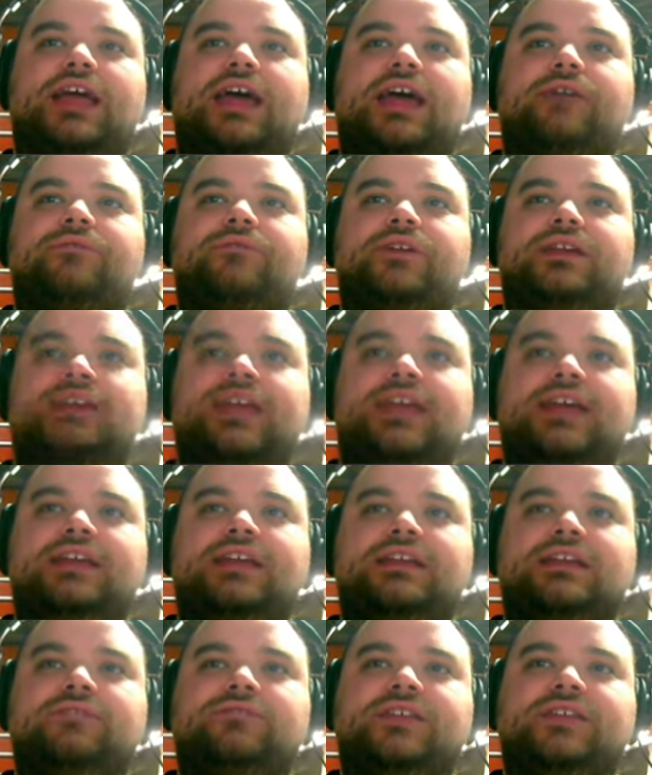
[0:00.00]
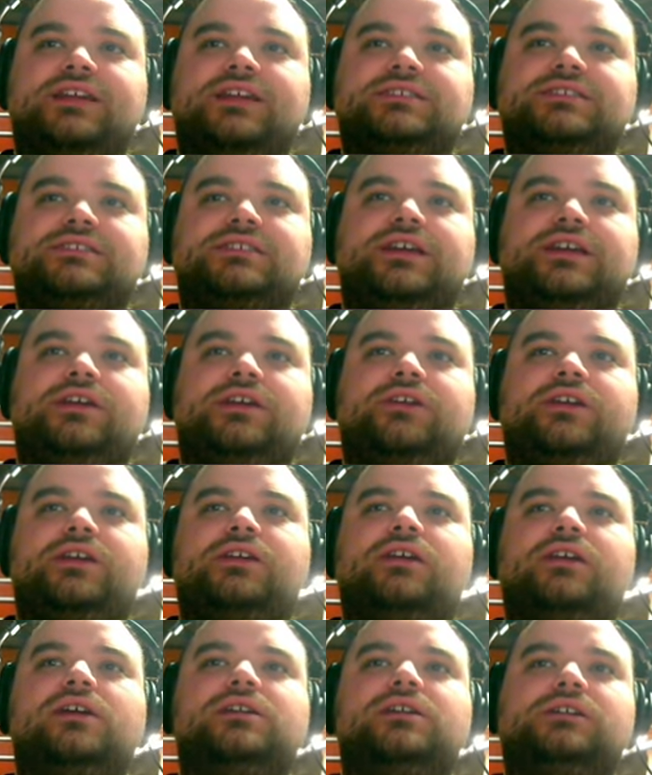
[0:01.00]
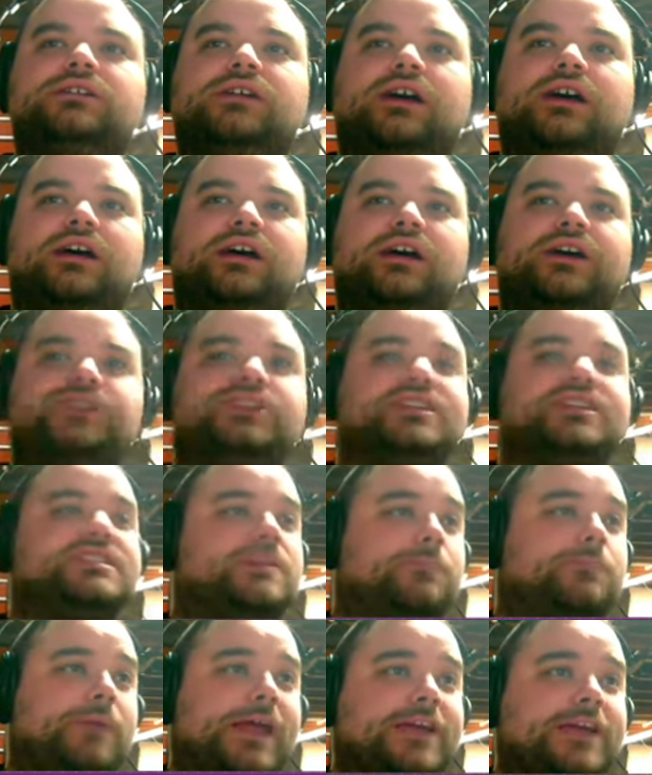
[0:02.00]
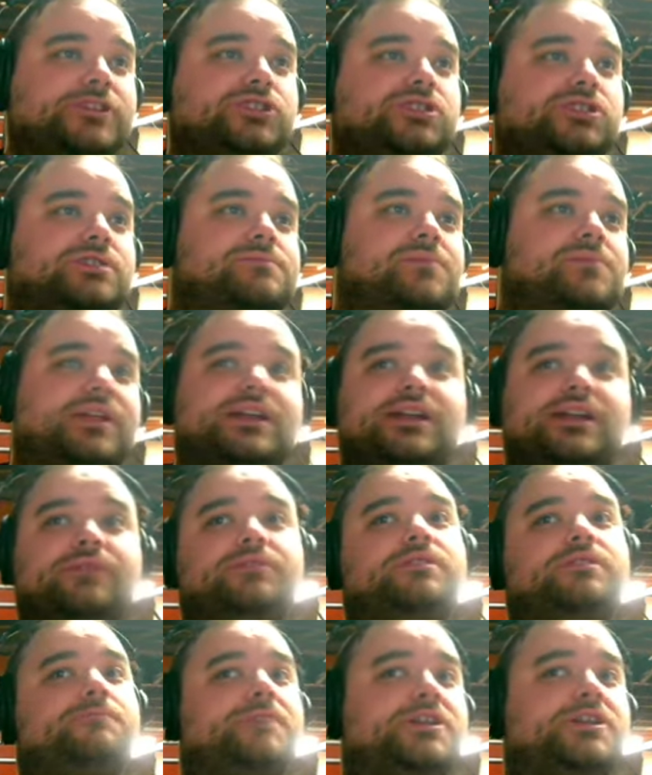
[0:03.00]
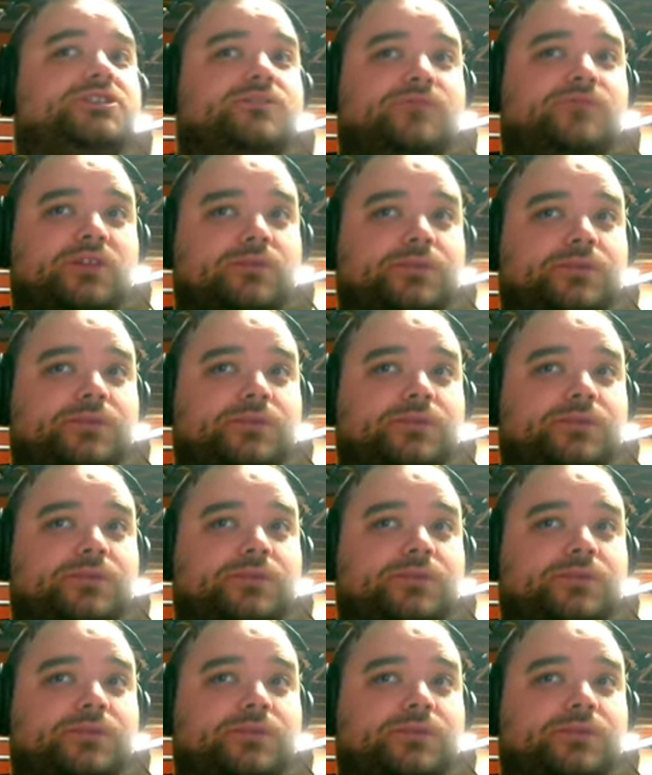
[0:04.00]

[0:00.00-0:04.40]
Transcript: have a gate if necessary, adjust the pitch to blend it in with the pitch of the